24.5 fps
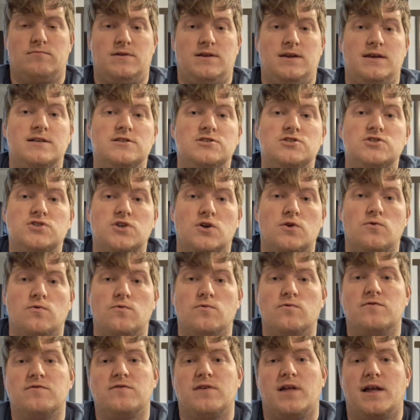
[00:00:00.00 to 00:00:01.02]
kids
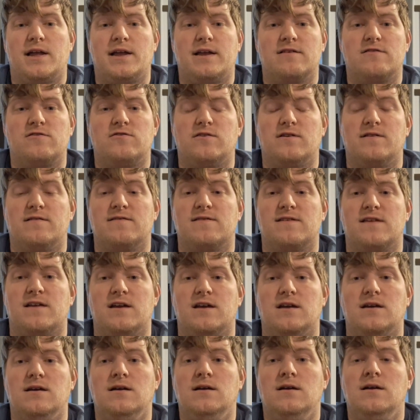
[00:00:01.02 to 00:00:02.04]
shows, I guess you can
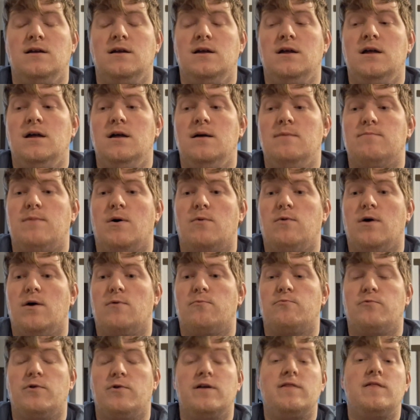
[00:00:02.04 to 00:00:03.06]
say. But
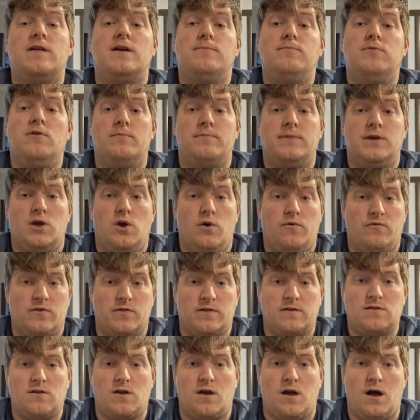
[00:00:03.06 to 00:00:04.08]
what really put me over
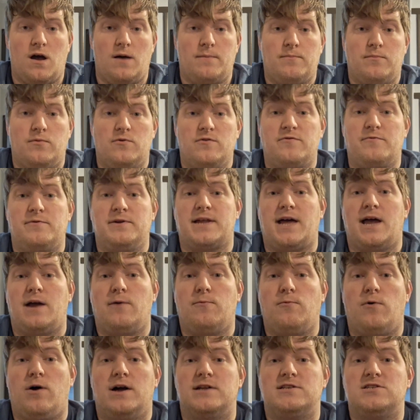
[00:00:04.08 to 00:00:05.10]
the top was when I
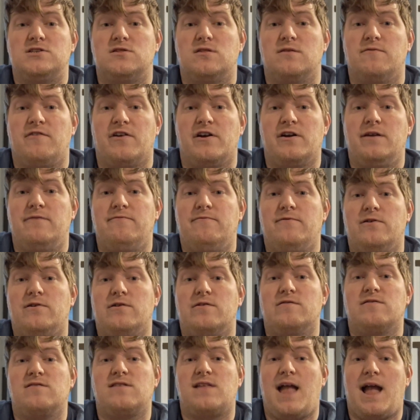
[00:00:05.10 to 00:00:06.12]
watched the very
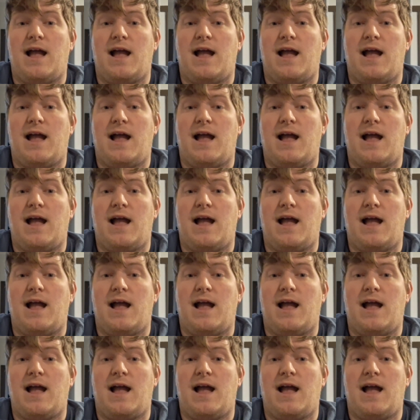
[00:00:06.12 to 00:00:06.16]
first